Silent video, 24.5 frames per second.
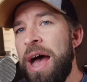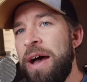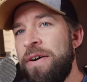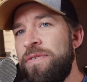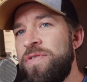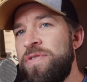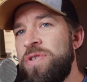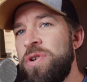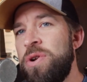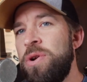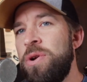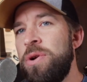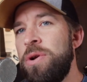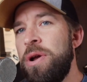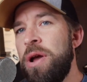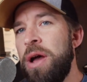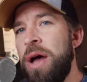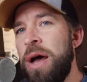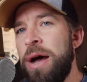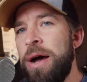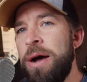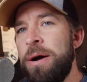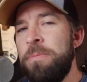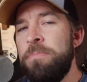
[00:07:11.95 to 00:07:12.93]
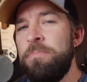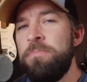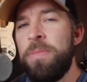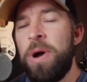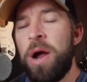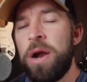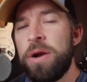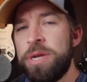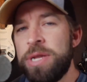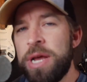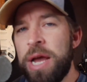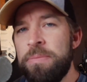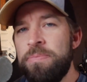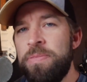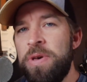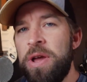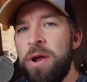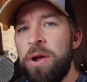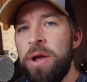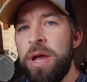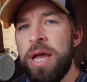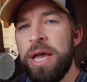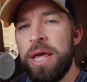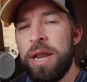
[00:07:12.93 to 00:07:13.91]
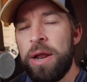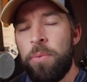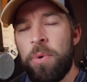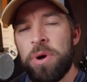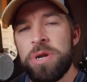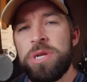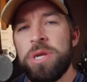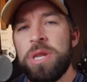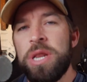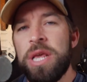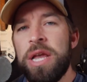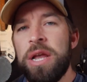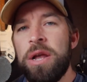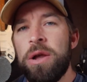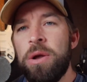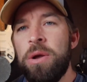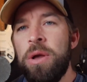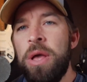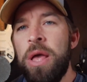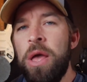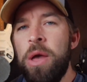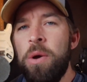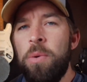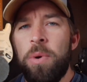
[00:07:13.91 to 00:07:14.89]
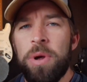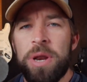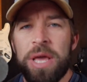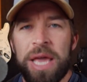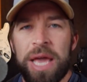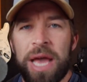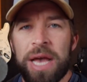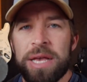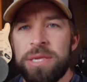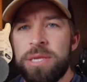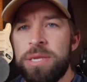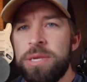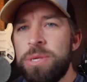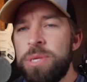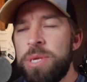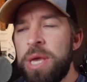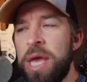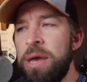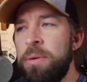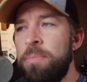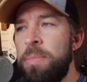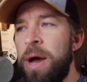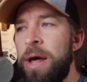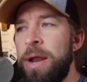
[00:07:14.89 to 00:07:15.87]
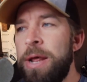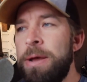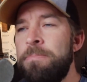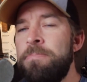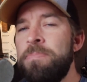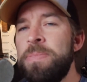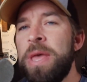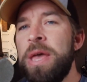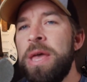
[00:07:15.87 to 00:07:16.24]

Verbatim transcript: after um, our time there, and I want you to hear what he has to say about it.